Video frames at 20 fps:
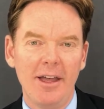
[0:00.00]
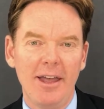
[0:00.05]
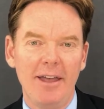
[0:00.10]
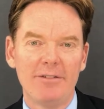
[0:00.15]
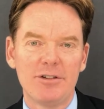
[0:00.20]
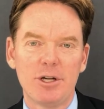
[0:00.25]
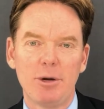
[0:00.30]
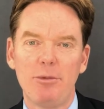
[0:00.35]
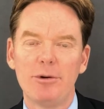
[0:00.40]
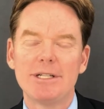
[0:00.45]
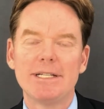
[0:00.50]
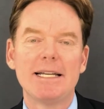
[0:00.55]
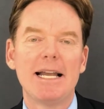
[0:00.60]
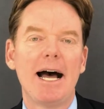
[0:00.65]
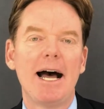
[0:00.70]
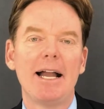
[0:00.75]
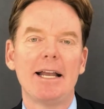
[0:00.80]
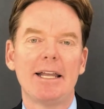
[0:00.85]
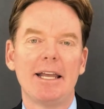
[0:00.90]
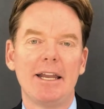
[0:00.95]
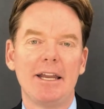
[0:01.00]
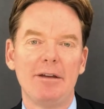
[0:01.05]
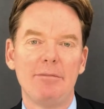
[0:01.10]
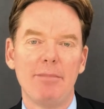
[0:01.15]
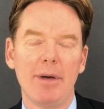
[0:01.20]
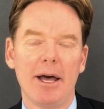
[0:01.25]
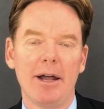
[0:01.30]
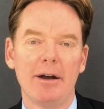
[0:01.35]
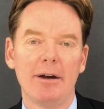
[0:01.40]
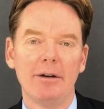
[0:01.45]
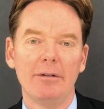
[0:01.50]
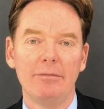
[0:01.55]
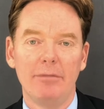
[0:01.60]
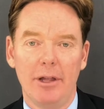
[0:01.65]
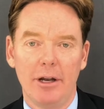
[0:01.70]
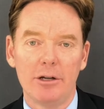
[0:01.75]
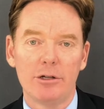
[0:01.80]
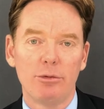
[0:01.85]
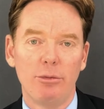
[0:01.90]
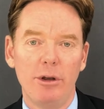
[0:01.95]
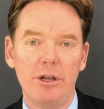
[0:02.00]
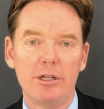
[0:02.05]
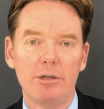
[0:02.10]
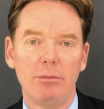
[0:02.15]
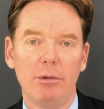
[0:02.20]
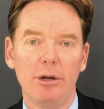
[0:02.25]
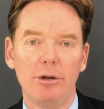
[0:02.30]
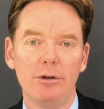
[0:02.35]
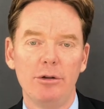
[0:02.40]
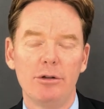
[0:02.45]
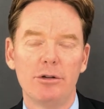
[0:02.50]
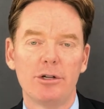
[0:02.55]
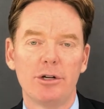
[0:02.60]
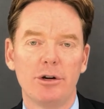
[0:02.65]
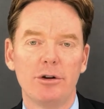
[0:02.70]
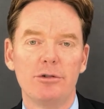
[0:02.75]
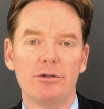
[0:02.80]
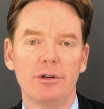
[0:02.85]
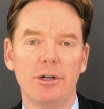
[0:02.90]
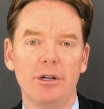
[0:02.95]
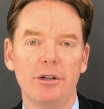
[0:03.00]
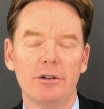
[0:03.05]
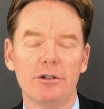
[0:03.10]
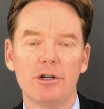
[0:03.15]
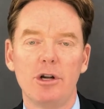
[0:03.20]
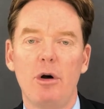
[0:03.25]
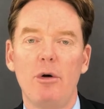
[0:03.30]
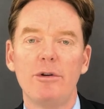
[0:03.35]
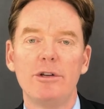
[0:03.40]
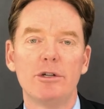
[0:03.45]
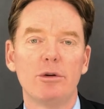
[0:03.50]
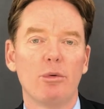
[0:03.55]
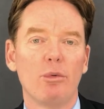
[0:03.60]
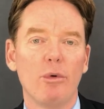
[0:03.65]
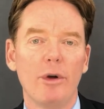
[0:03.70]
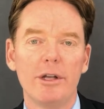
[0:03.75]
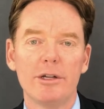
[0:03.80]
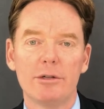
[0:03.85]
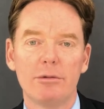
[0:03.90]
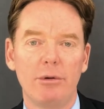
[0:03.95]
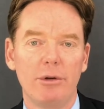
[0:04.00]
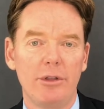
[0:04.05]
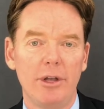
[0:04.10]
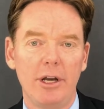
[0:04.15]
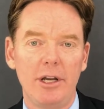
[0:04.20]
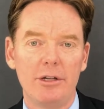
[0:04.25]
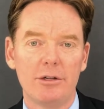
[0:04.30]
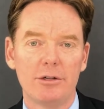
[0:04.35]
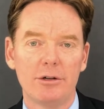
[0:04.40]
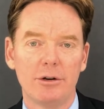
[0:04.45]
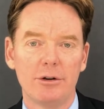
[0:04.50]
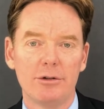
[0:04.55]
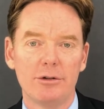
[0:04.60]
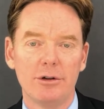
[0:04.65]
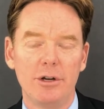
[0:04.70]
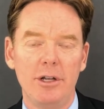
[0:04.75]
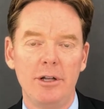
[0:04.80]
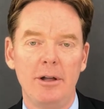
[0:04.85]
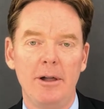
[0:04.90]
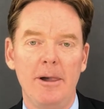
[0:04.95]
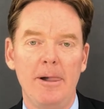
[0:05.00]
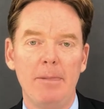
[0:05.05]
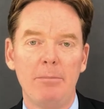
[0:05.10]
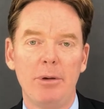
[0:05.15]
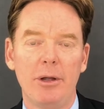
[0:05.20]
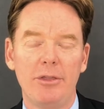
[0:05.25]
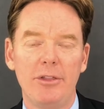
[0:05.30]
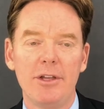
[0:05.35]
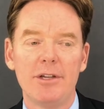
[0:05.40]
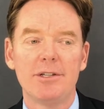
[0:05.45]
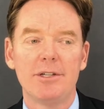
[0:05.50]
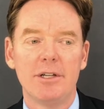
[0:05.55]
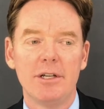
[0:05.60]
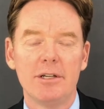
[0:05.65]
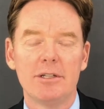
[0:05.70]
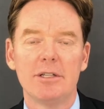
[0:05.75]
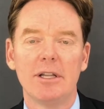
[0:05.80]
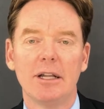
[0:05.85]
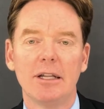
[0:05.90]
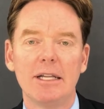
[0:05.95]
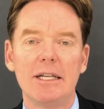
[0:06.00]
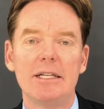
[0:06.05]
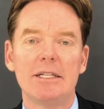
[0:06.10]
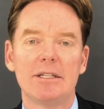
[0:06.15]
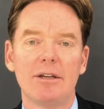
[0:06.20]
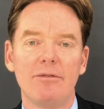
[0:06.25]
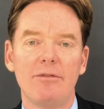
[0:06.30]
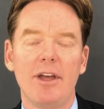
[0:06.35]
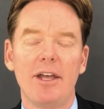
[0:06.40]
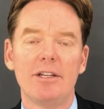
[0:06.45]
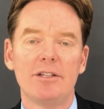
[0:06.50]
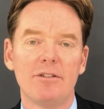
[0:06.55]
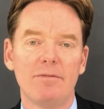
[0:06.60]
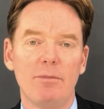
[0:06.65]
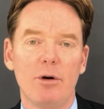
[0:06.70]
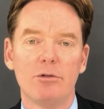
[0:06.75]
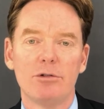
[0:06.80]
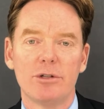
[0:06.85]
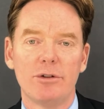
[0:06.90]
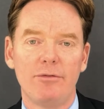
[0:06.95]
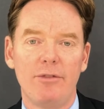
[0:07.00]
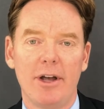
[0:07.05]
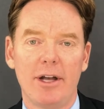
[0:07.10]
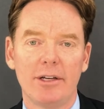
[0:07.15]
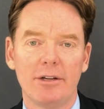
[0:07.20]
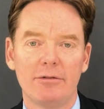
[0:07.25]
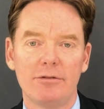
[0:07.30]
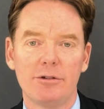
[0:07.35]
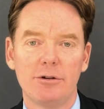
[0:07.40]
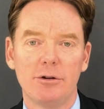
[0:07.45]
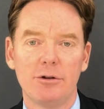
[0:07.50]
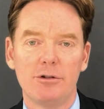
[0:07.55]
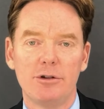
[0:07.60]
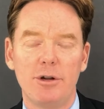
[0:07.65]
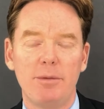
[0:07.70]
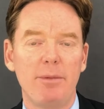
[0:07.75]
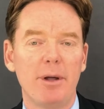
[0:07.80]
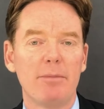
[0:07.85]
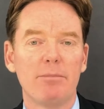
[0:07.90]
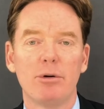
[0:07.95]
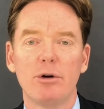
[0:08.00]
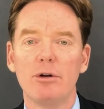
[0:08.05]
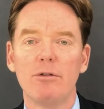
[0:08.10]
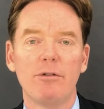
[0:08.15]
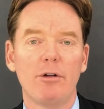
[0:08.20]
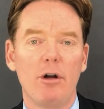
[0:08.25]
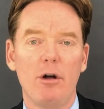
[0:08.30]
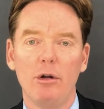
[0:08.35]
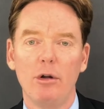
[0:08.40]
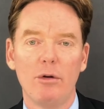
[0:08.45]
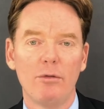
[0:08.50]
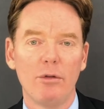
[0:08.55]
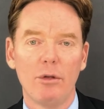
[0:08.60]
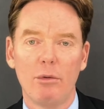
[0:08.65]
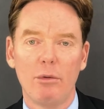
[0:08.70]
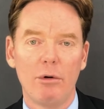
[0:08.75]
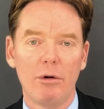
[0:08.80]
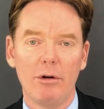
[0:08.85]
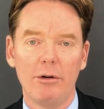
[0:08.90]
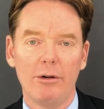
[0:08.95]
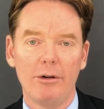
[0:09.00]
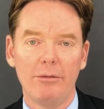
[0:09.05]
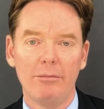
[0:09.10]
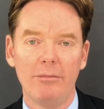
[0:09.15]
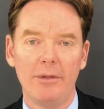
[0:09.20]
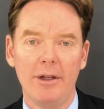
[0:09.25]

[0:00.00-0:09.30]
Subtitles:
If someone's not getting better, then it's reasonable to do the surgery. There's always a risk with any surgery, but this is the least invasive, most effective surgery, been proven all over the world.